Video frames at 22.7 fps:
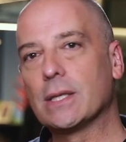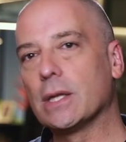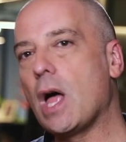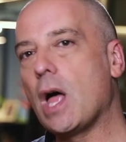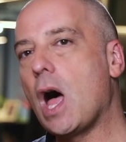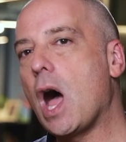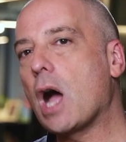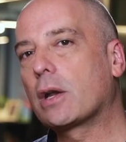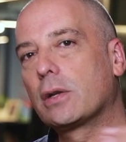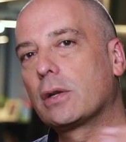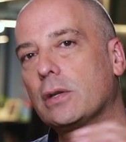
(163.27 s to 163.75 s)
is
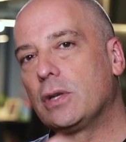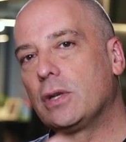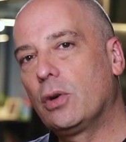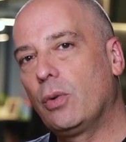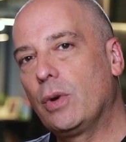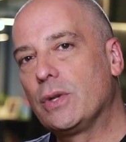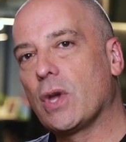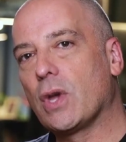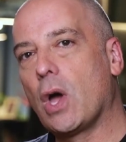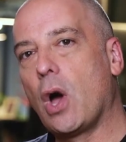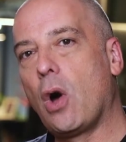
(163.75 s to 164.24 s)
locked
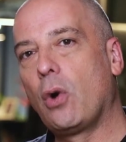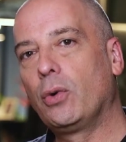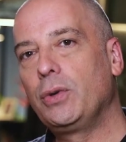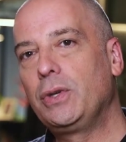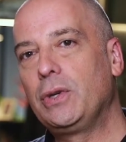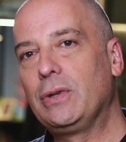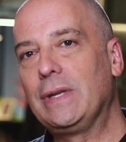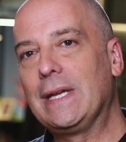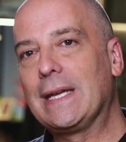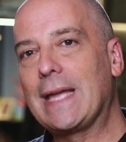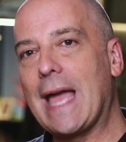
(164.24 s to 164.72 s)
to its
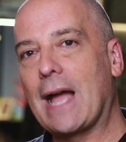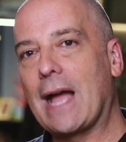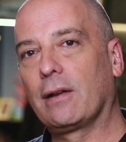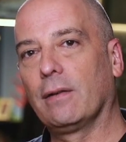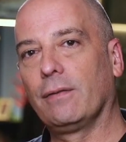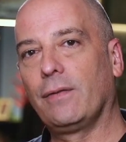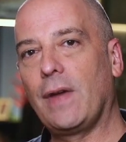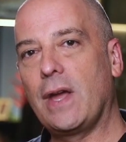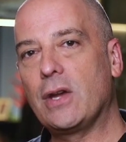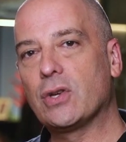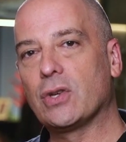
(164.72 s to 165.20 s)
own unique
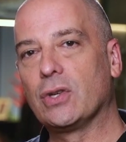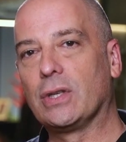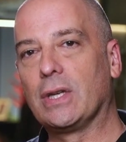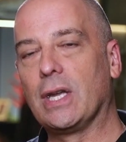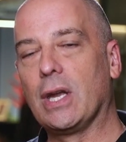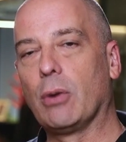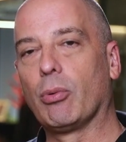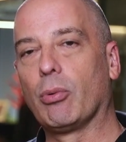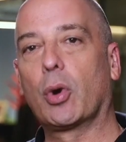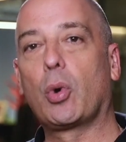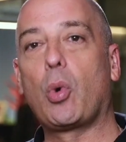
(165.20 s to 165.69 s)

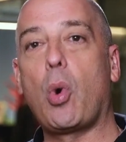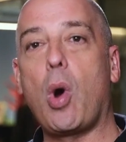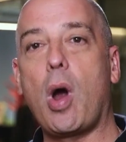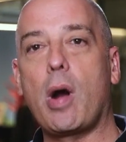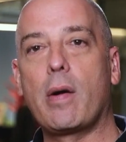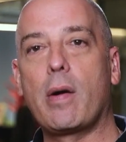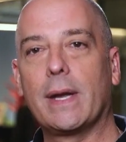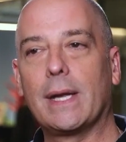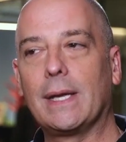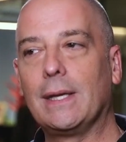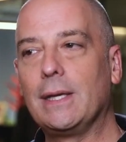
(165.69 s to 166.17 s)
activation key,
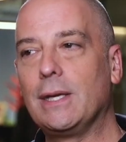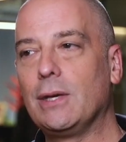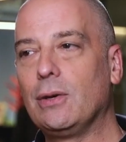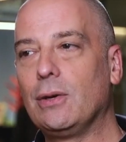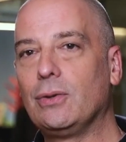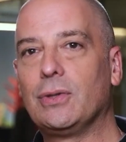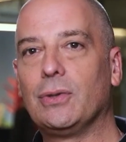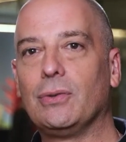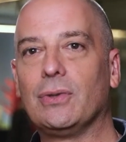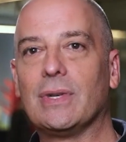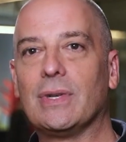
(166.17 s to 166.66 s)
requiring
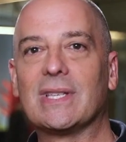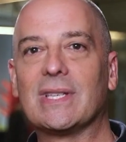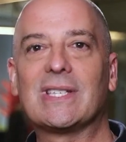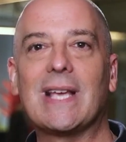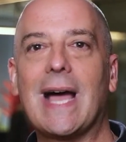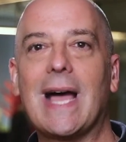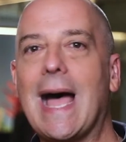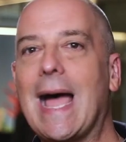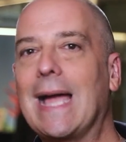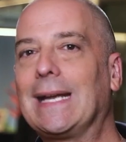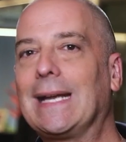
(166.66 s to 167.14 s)
you to
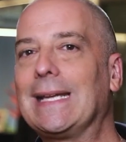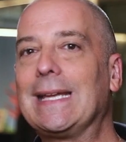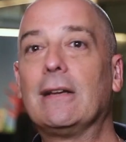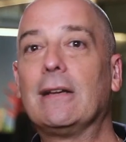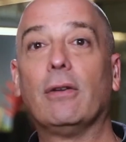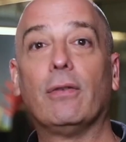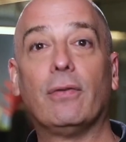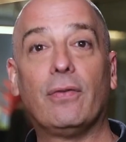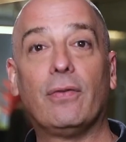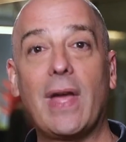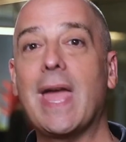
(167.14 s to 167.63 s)
decide
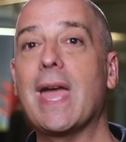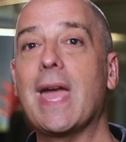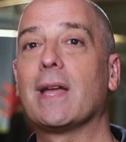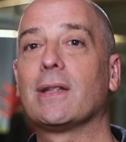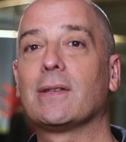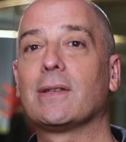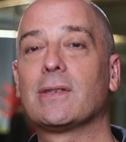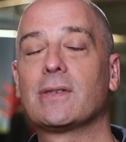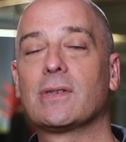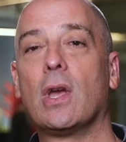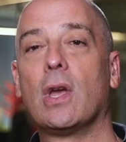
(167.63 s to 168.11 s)
in
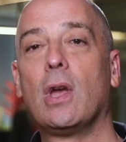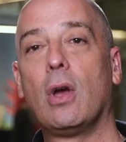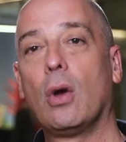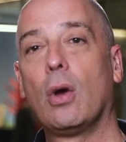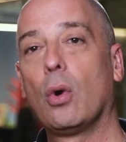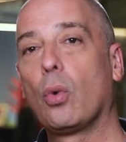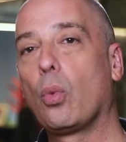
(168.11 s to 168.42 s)
advance